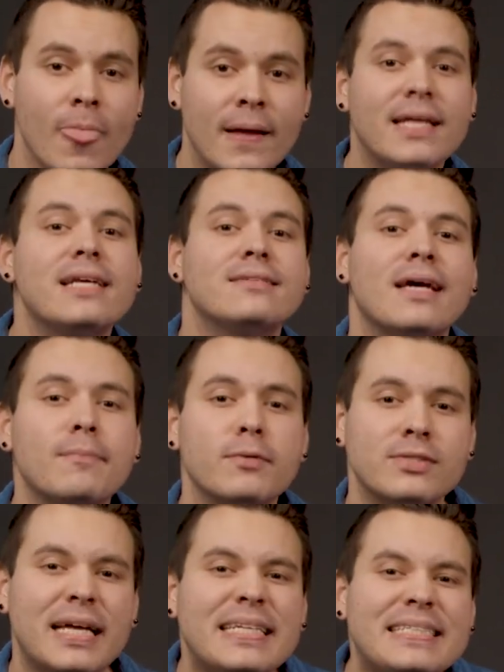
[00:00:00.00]
the
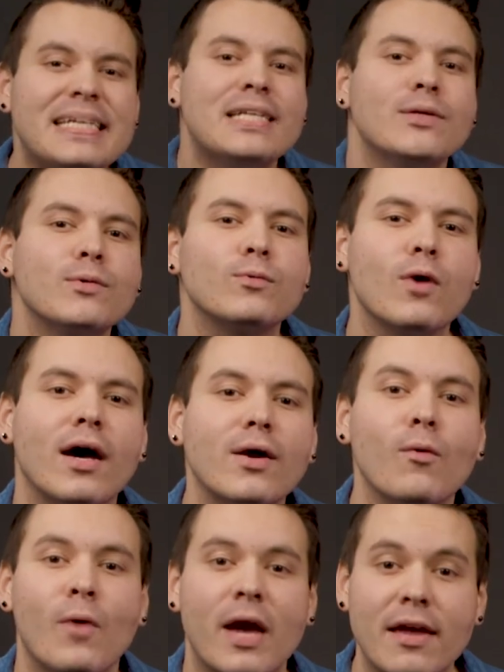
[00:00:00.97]
disciples, they didn't run
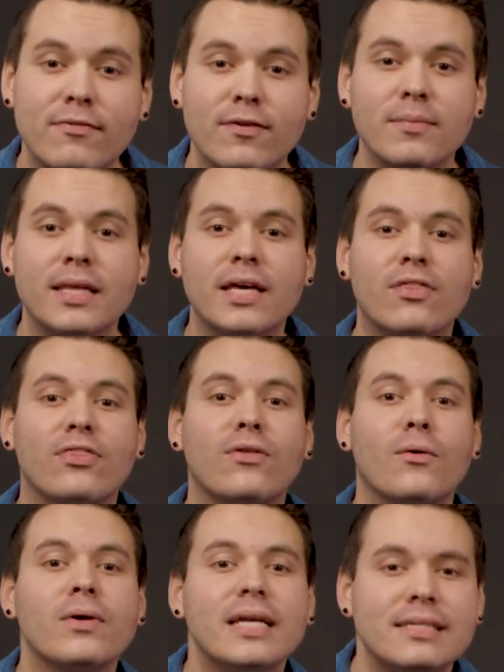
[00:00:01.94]
away from the
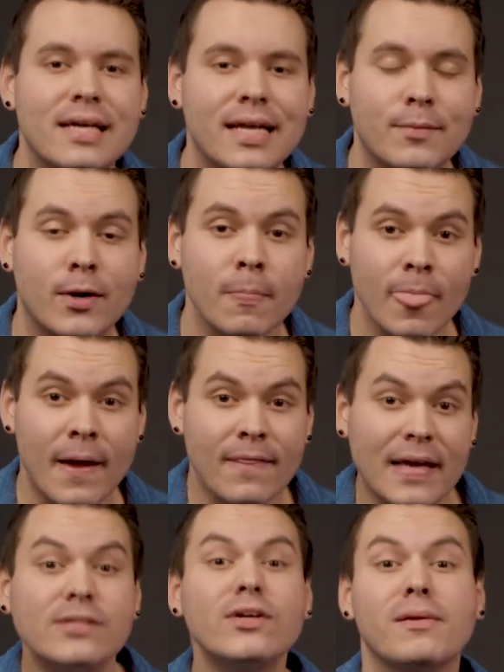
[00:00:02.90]
authorities anymore.
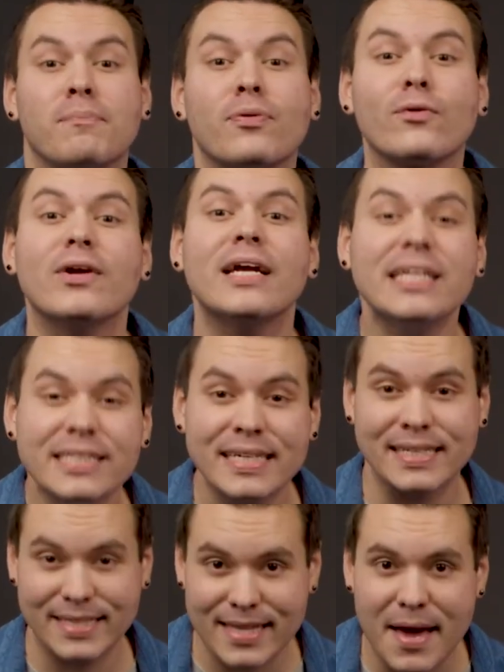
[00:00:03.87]
They started
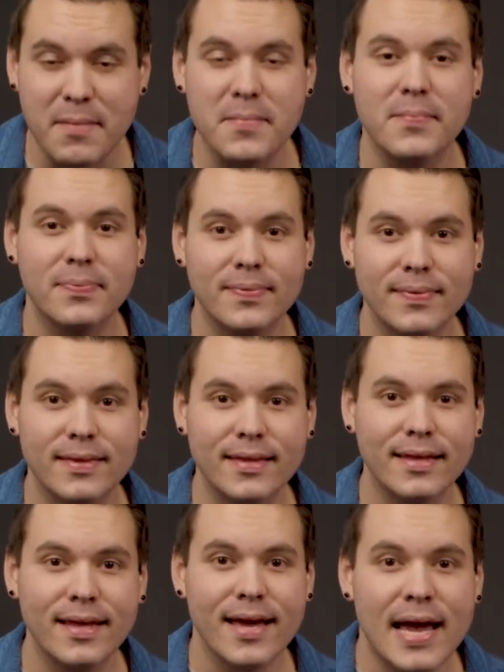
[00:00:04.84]
preaching to them.
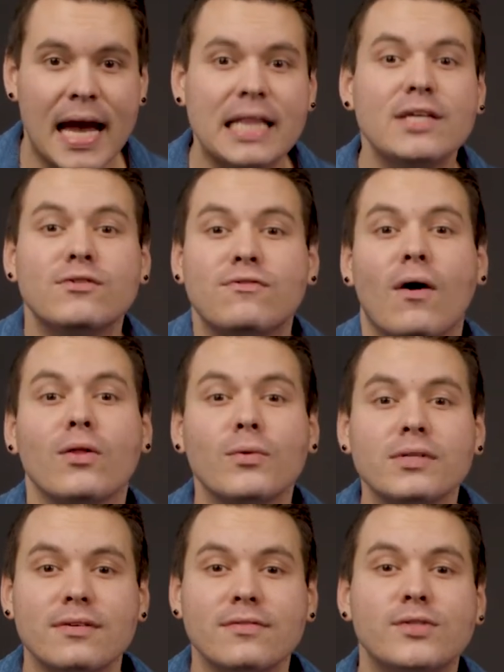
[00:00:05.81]
And these
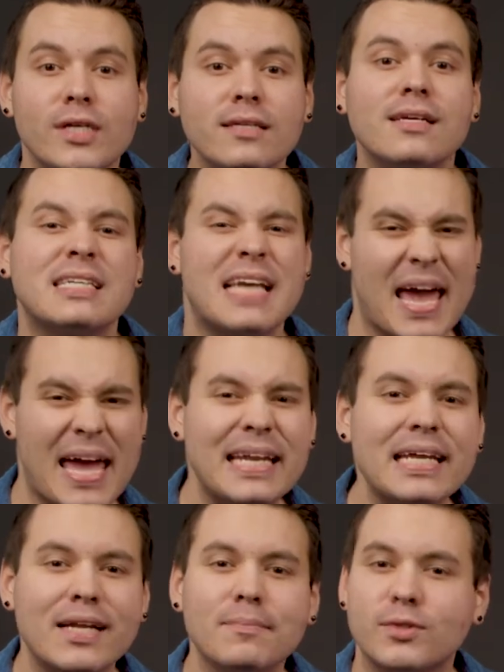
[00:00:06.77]
followers of Jesus
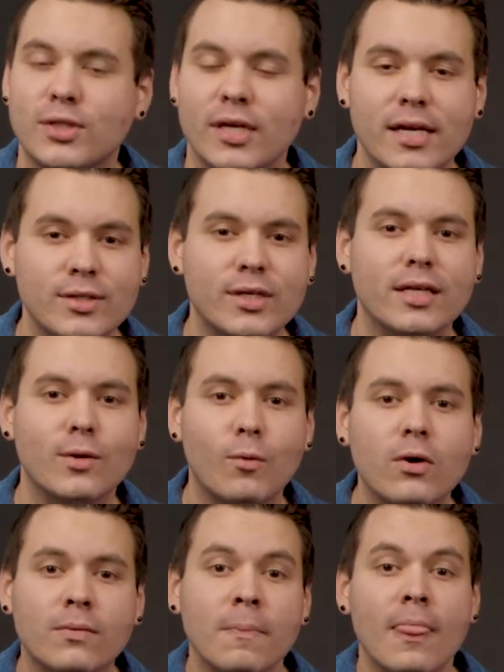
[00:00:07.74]
ended up changing the
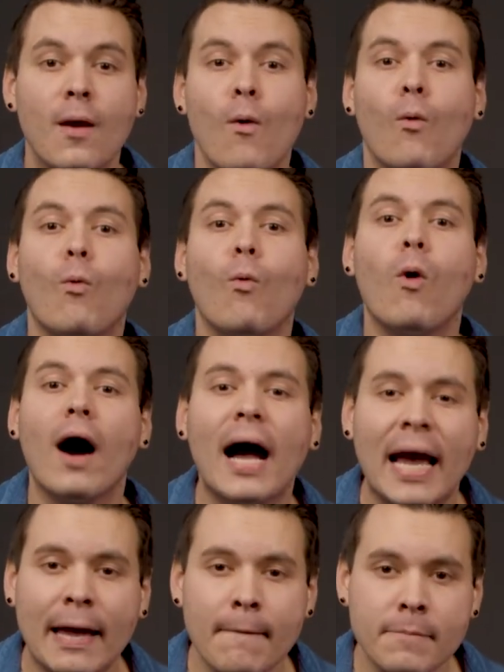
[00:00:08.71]
world.
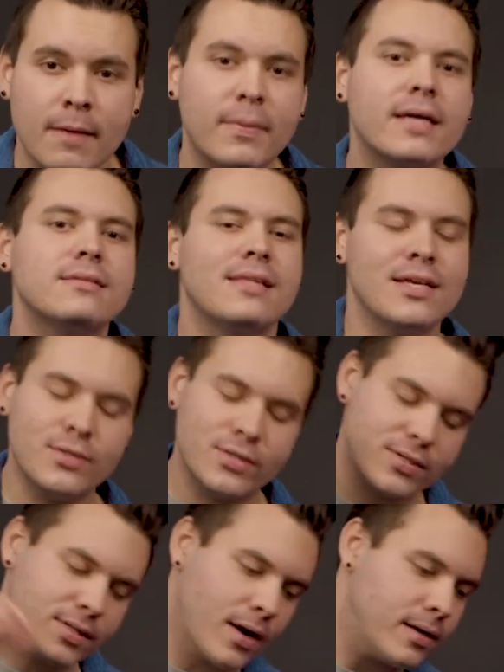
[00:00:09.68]
Why? Because they
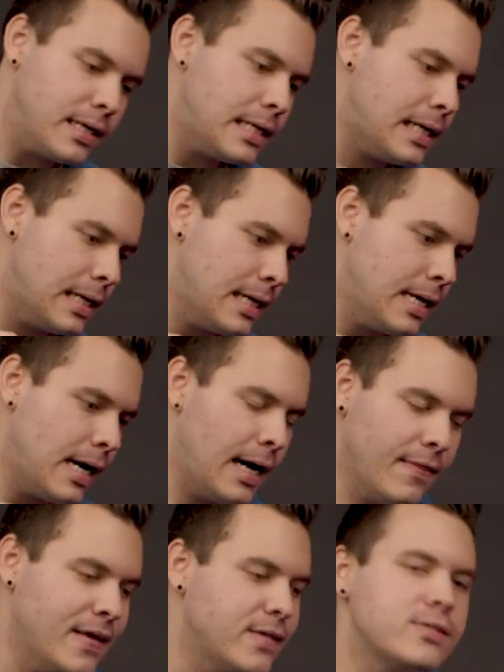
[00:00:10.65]
started
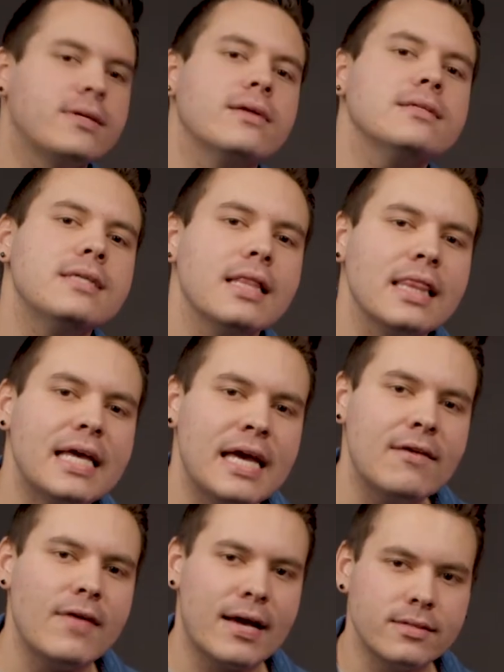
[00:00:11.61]
to
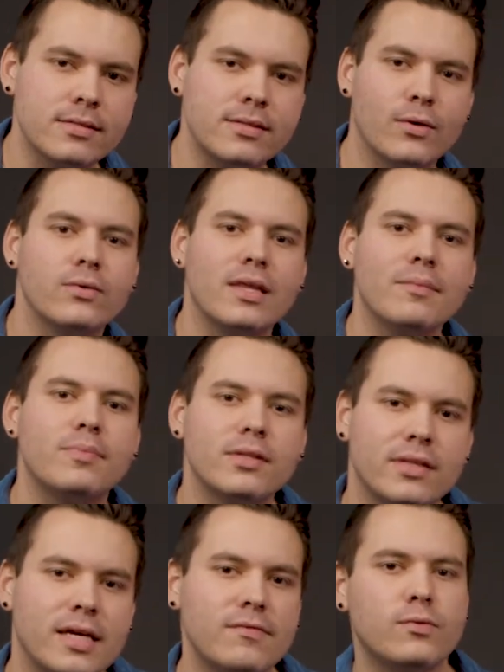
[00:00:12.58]
live as though they
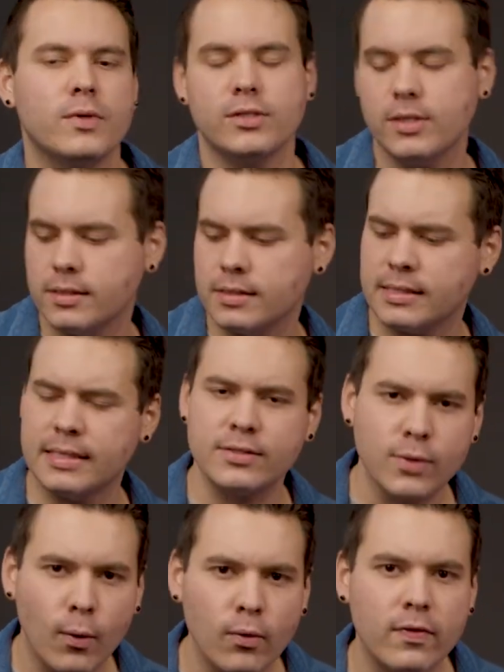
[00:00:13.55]
believed what Jesus had
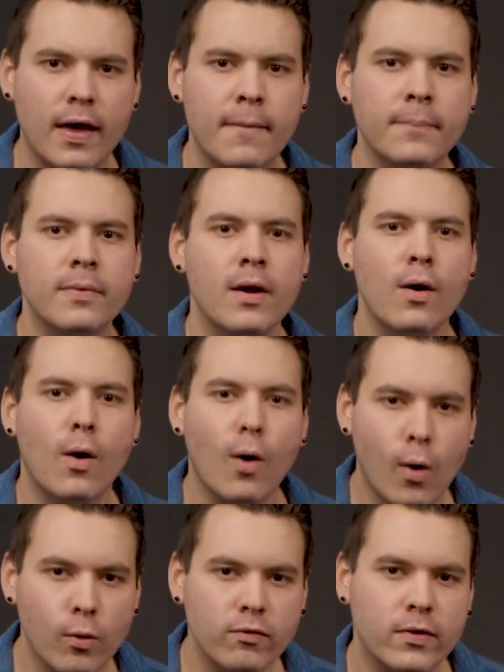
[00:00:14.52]
told them
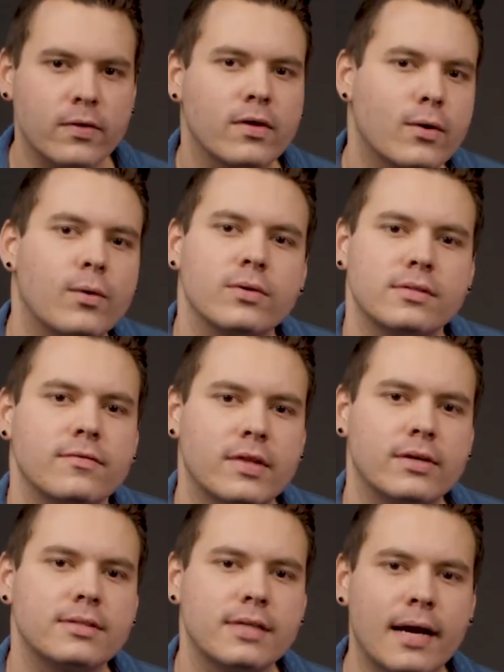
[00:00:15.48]
over the course of
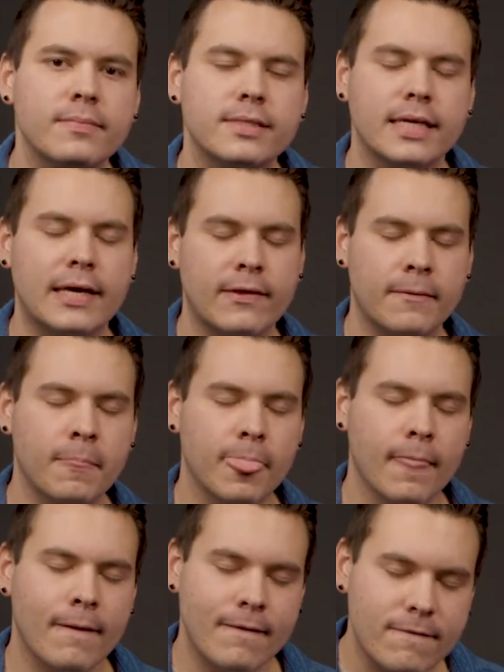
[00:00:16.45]
their time together.
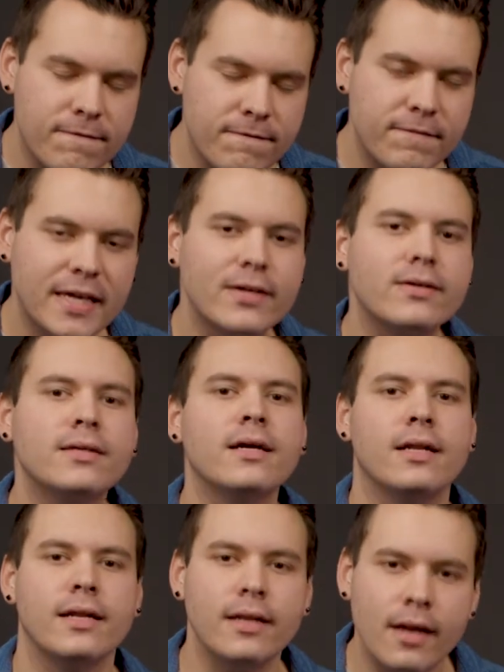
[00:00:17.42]

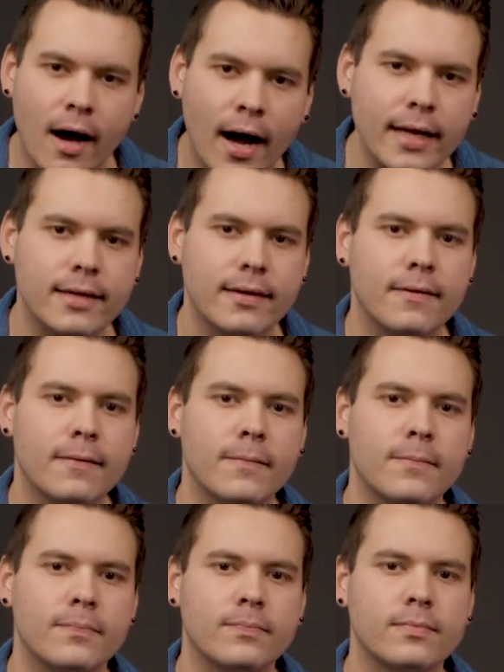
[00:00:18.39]
Fear not.
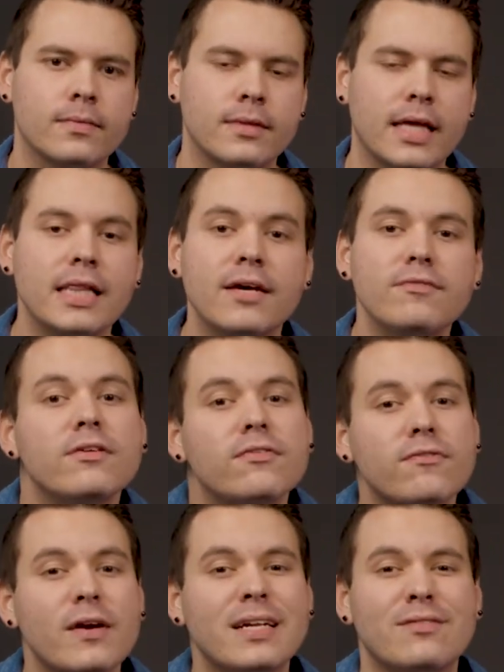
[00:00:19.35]
They lived
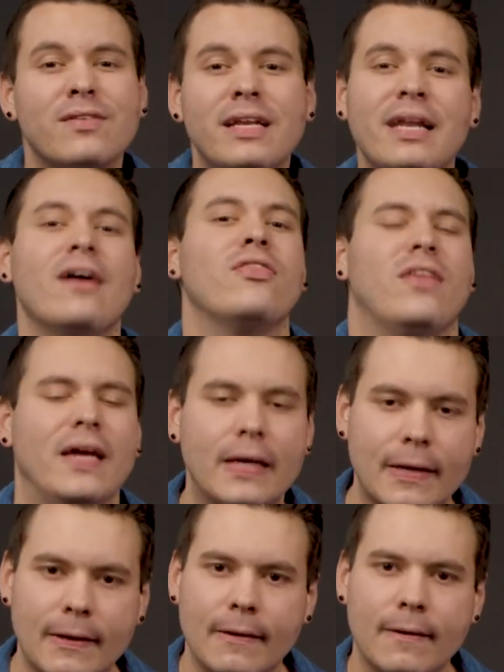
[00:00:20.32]
afraid of
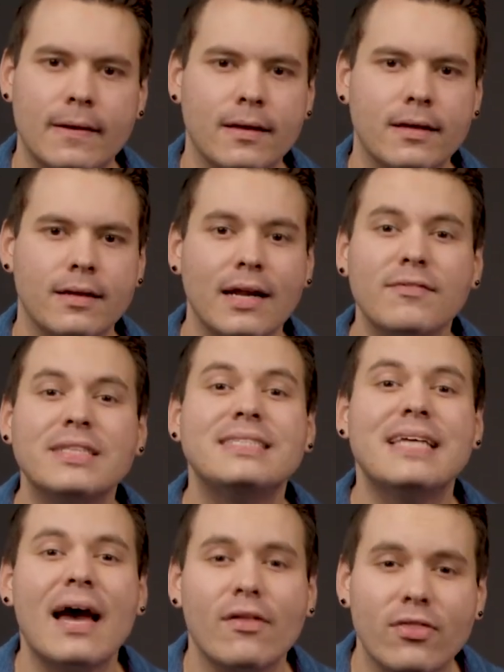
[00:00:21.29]
nothing, not even
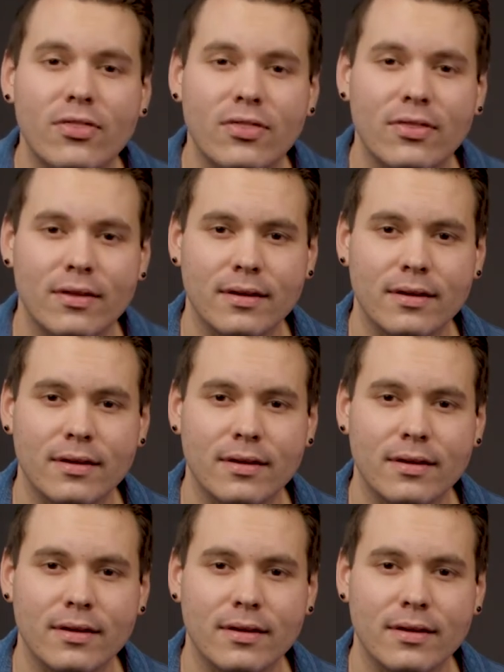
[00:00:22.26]
death,